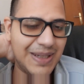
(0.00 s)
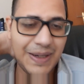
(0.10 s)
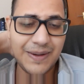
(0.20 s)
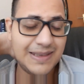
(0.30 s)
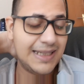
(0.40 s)

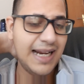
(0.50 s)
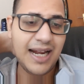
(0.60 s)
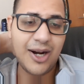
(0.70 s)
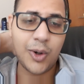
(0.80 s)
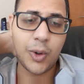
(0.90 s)

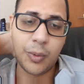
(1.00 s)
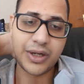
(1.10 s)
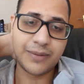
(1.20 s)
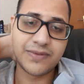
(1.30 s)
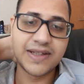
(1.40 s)
I don't know what
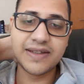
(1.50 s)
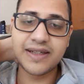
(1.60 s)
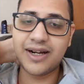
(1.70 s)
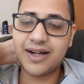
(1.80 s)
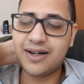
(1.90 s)
I'm thinking.
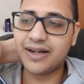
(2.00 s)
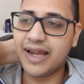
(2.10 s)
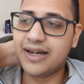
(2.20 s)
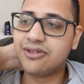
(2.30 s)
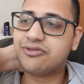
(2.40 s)
I can't
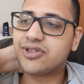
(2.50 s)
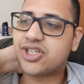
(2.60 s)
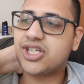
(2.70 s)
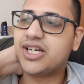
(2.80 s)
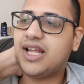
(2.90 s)
edit for
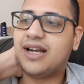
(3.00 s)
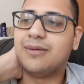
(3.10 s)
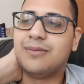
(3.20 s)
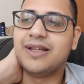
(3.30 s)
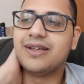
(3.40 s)
shit, and
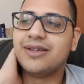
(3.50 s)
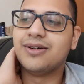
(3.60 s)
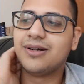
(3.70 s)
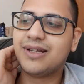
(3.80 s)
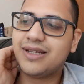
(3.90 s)
I'm like
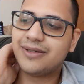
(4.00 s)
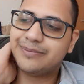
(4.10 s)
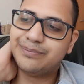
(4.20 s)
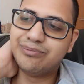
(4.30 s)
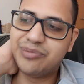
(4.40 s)
here, like
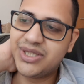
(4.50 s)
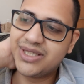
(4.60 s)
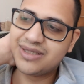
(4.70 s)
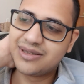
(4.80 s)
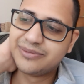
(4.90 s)
being.